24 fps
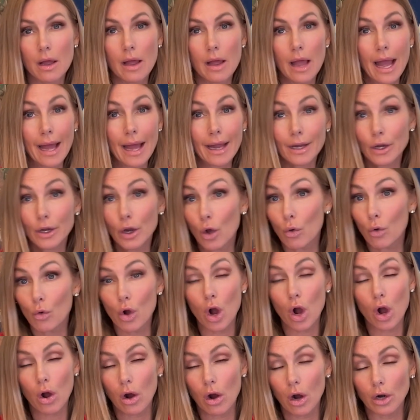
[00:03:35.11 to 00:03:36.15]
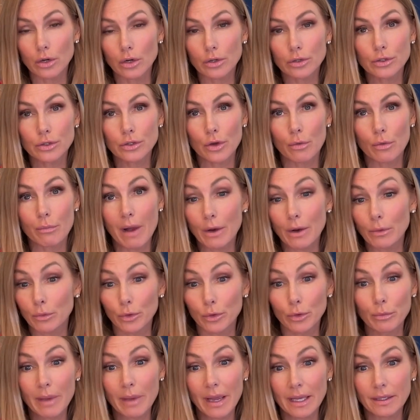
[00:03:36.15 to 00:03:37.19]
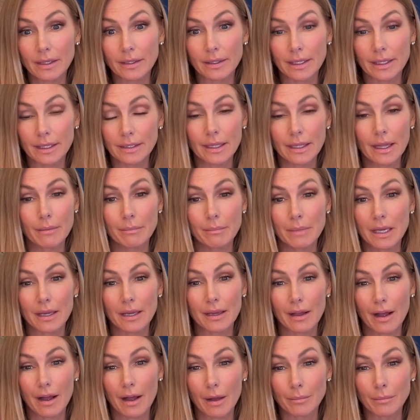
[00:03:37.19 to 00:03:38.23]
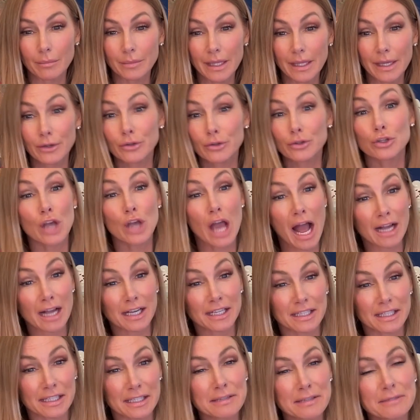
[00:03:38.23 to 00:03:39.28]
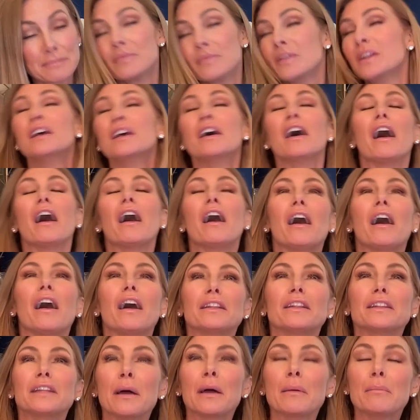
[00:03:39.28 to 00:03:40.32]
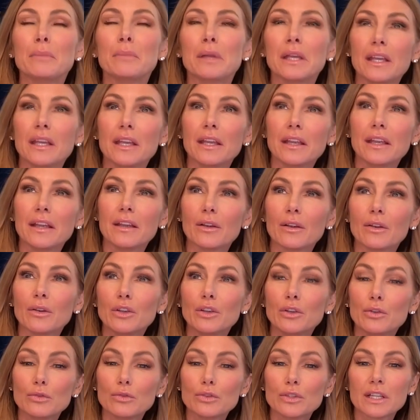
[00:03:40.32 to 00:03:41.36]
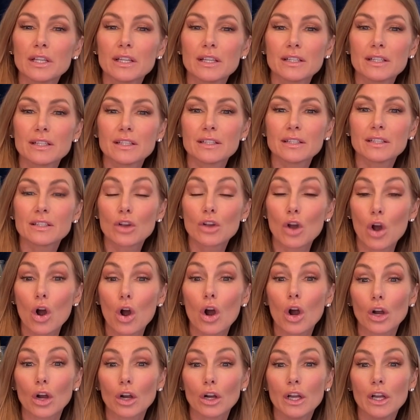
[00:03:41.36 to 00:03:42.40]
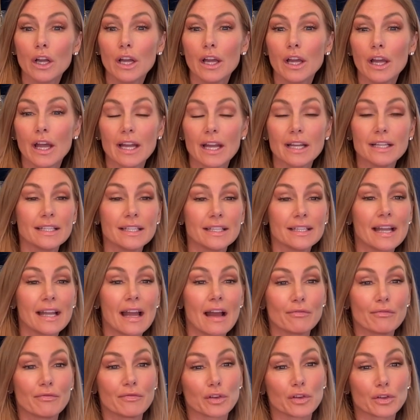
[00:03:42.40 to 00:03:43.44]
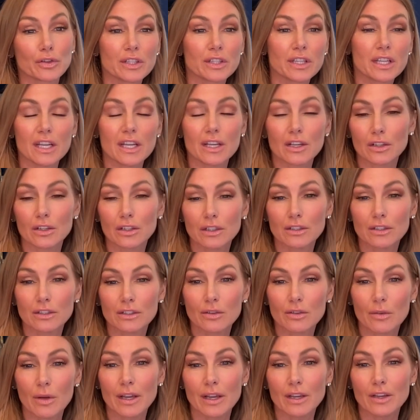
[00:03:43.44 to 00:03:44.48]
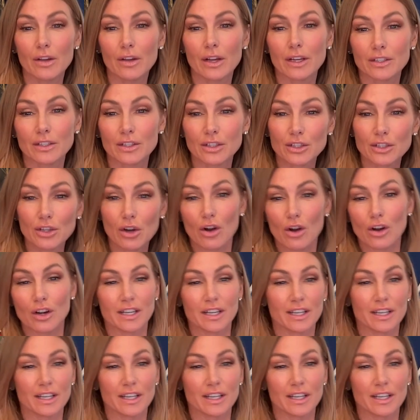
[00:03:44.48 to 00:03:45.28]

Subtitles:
Had no car, so my roommate, he let me, Leonard Jackson, let me use his car, and it didn't have first gear, so you had to start it